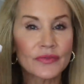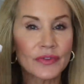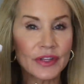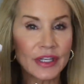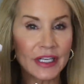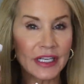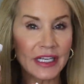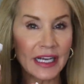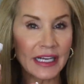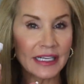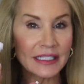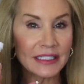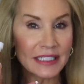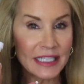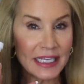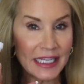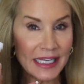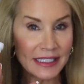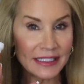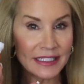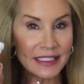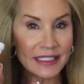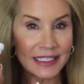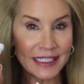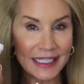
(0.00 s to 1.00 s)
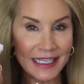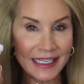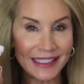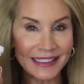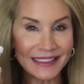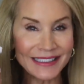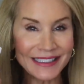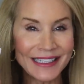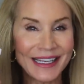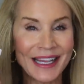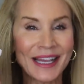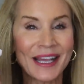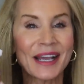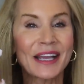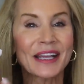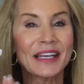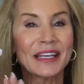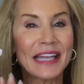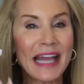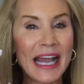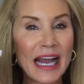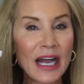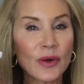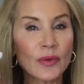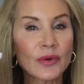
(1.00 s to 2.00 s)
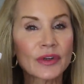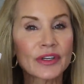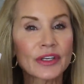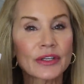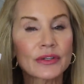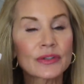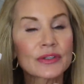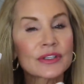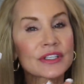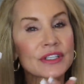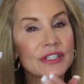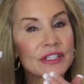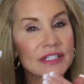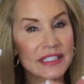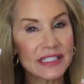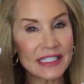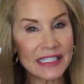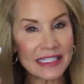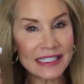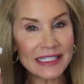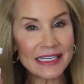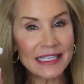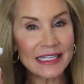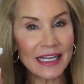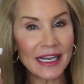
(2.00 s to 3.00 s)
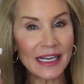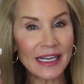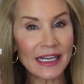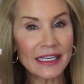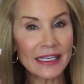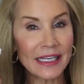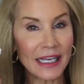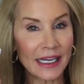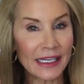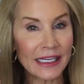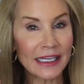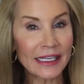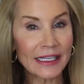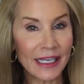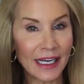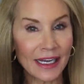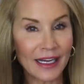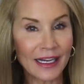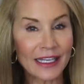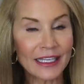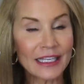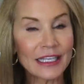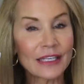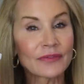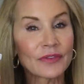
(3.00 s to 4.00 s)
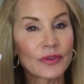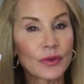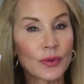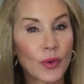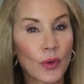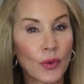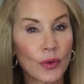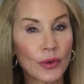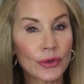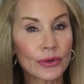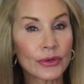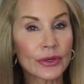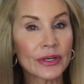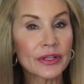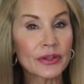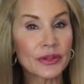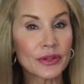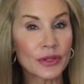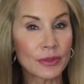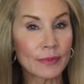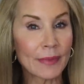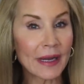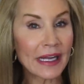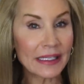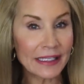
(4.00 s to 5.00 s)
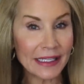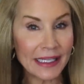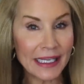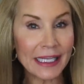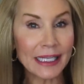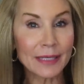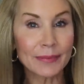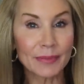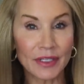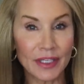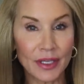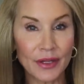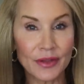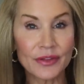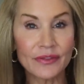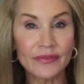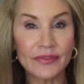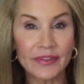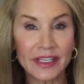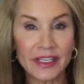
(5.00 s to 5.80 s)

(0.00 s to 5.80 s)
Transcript: for the gut test kit now reduced to $69.99 if you order it through my link below the